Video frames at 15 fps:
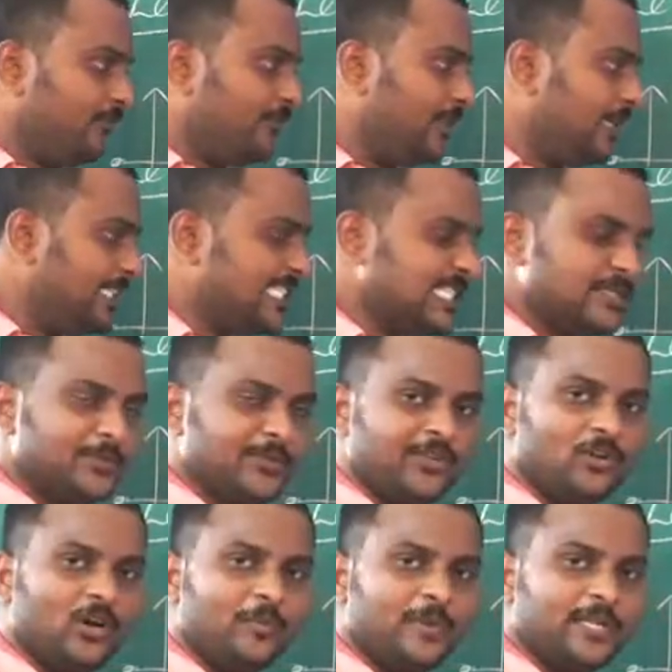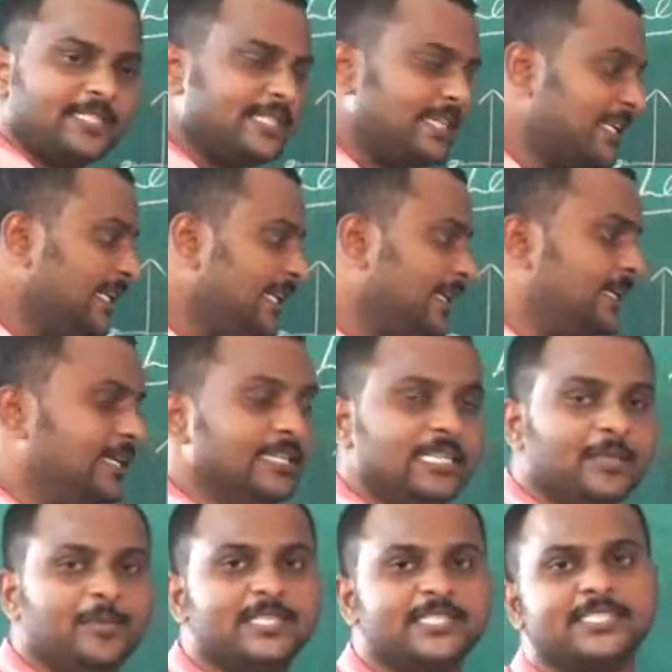the distance between optical center and
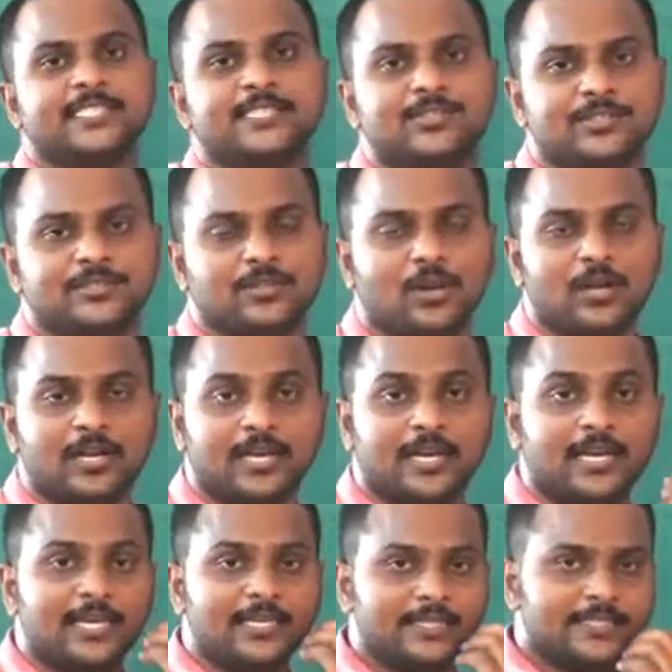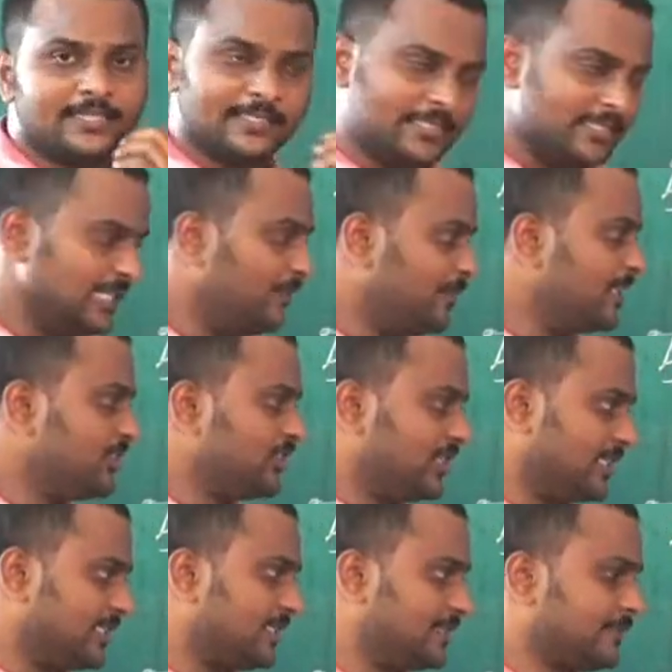image distance is called image
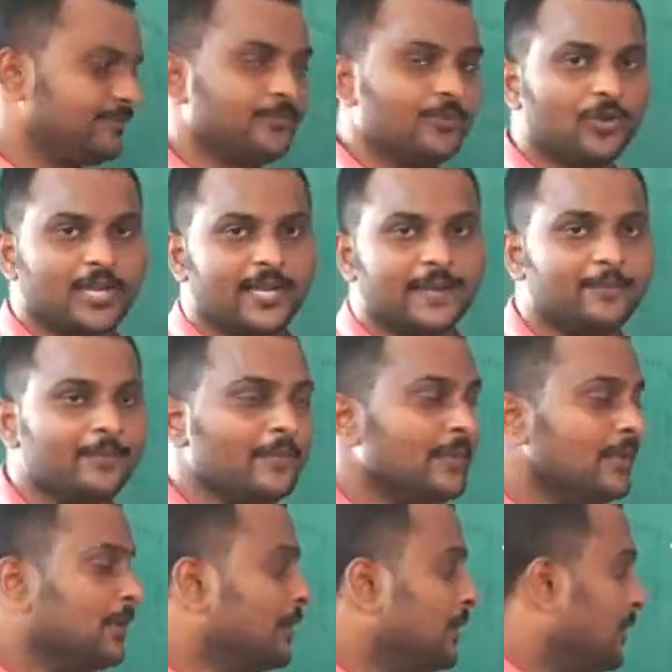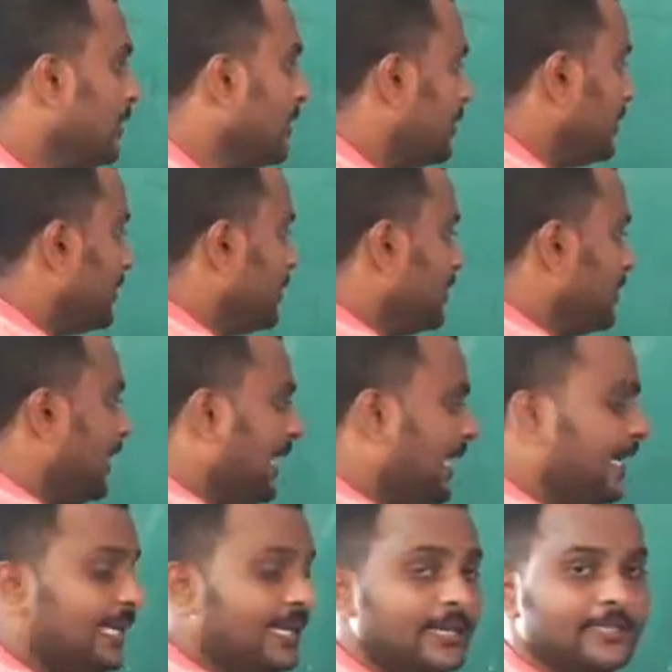distance. Okay.
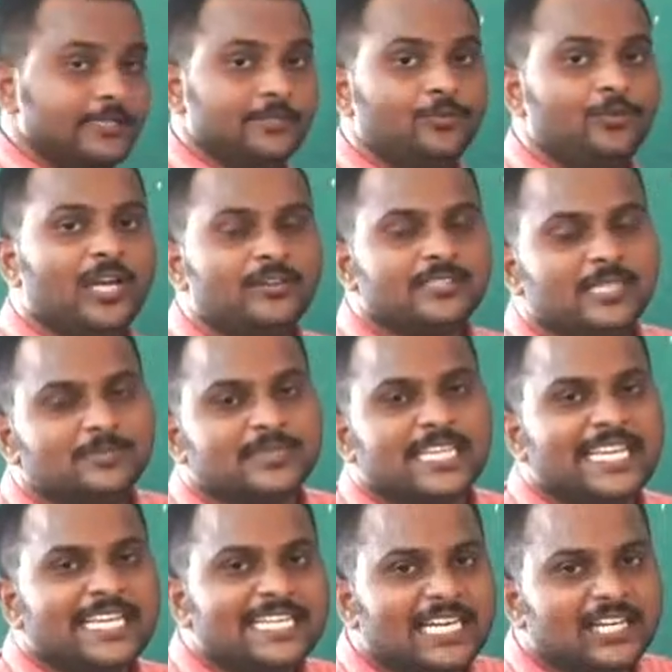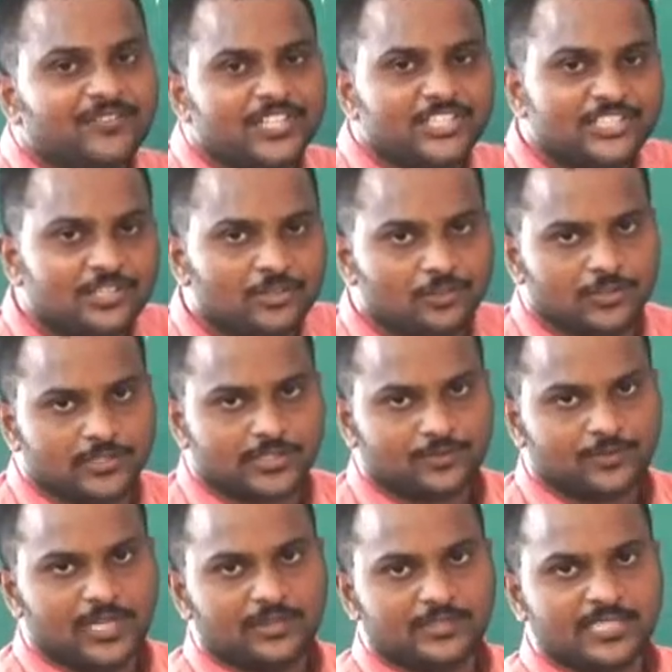And we have some sign convention rules.
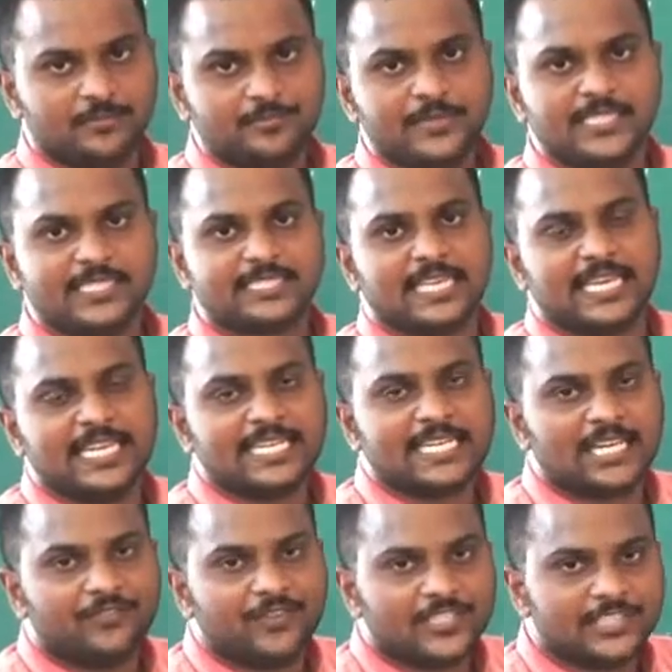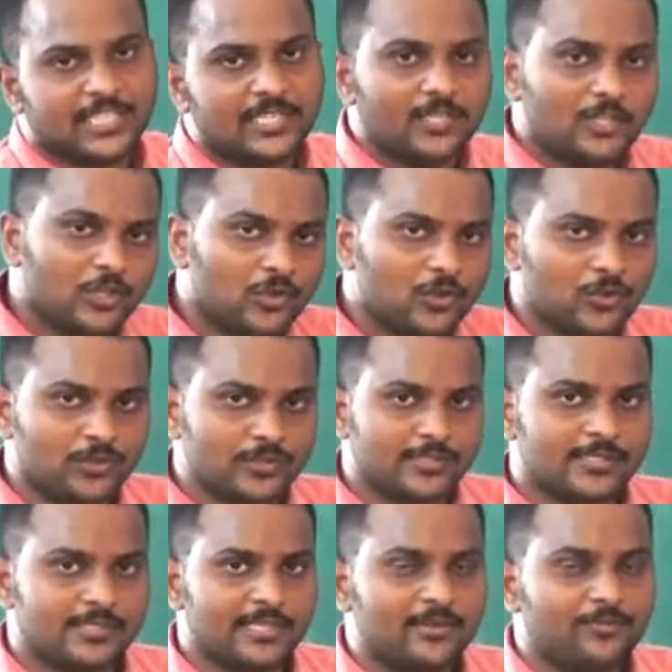We have some sign convention
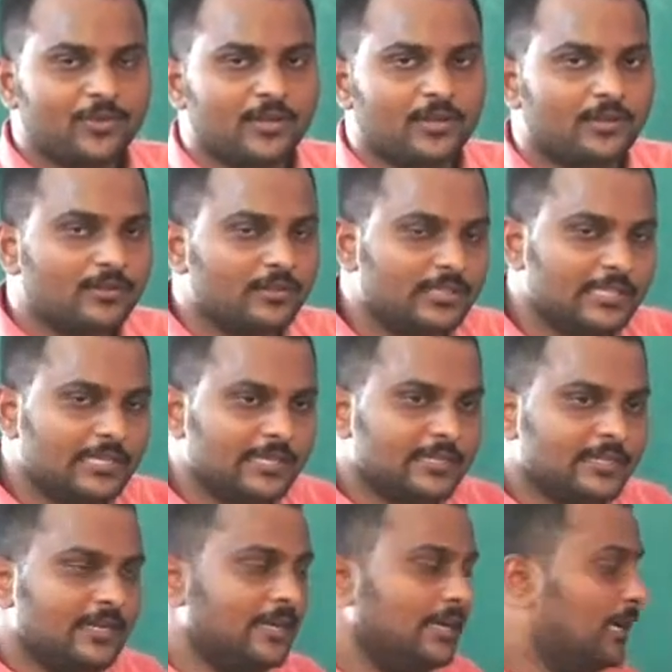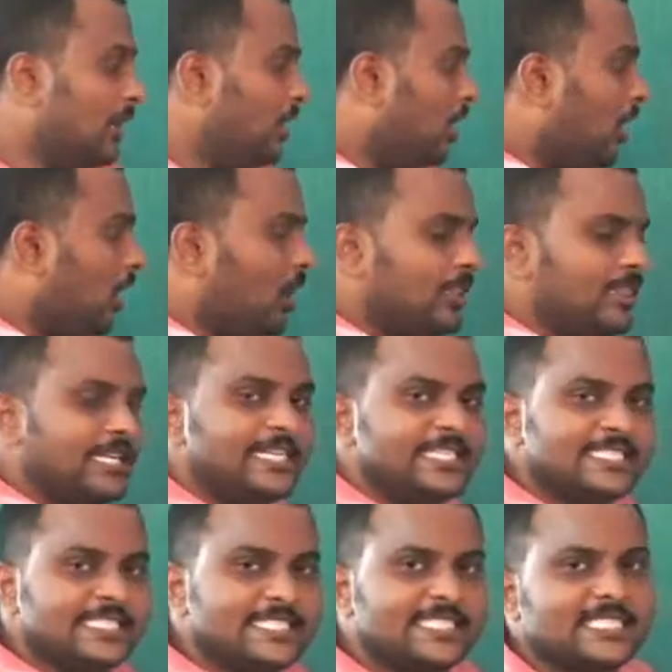rules that because there are all the
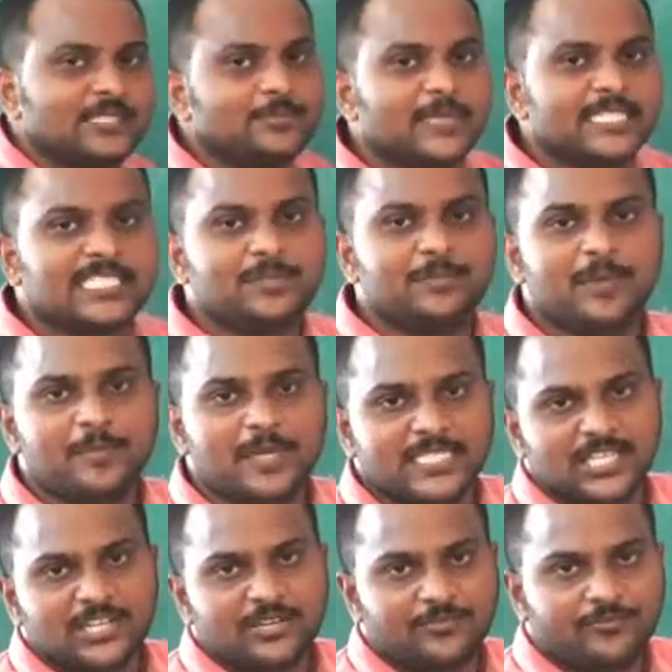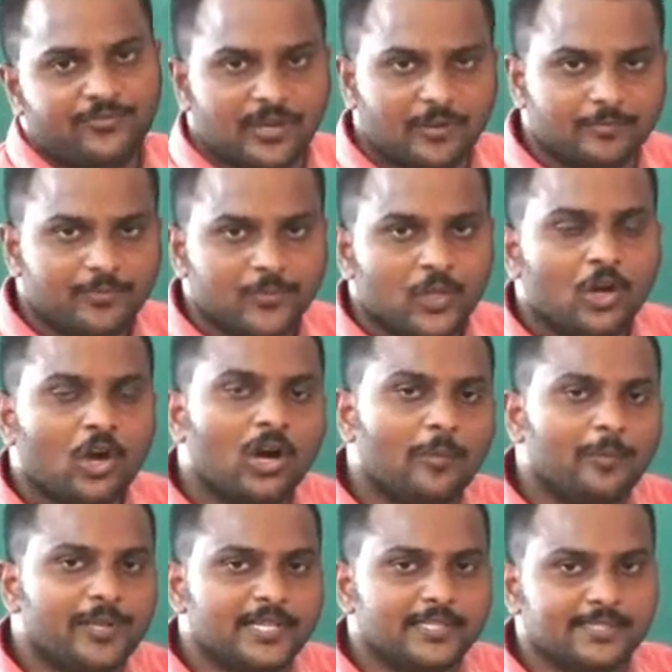distances must be measured from
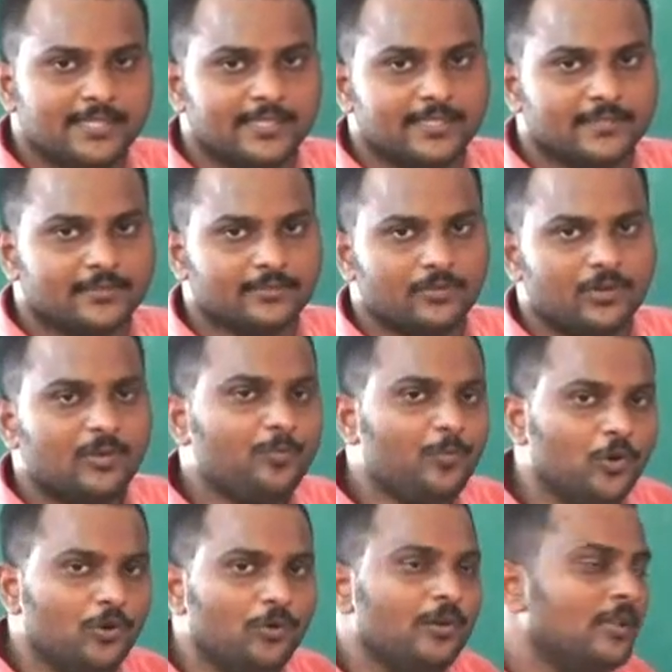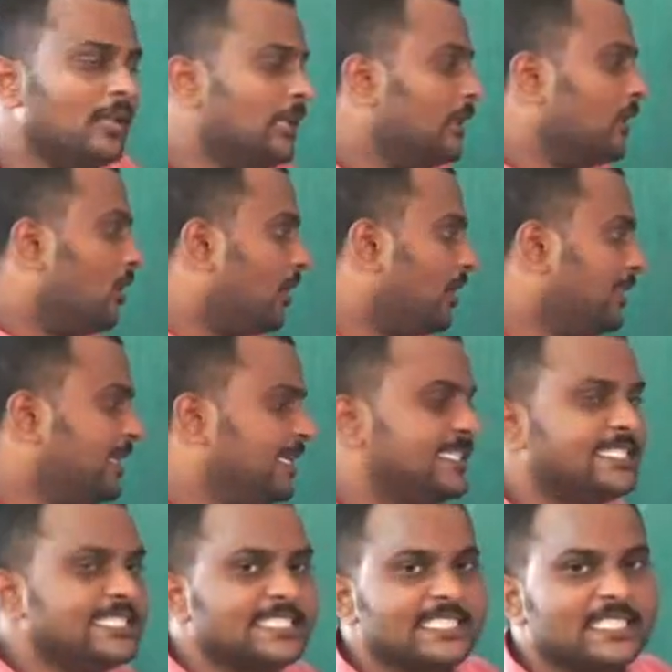optical center or pole. All the
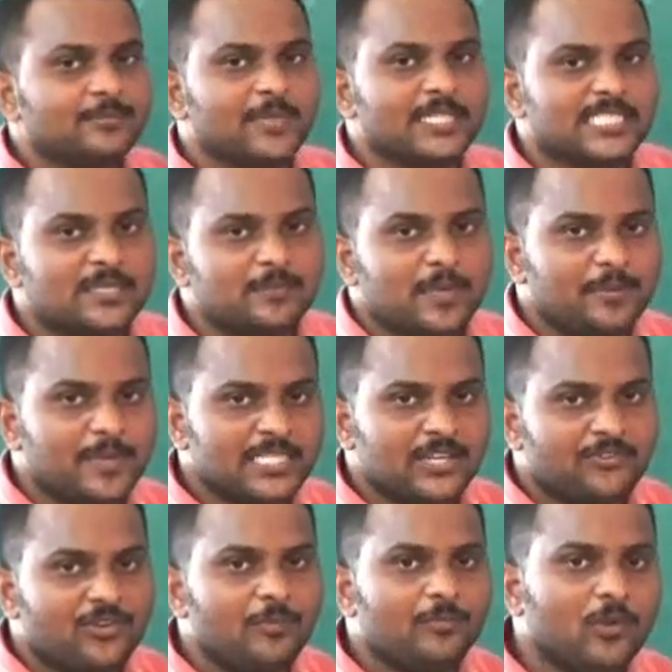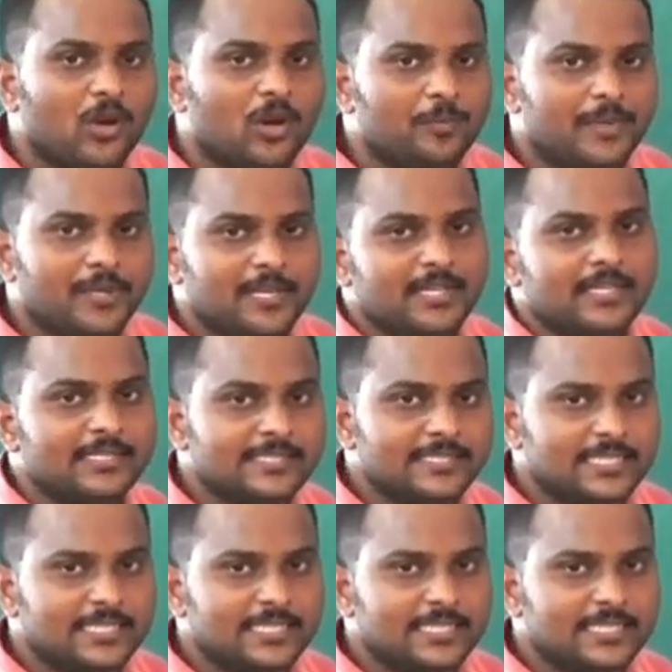distances must be measured from optical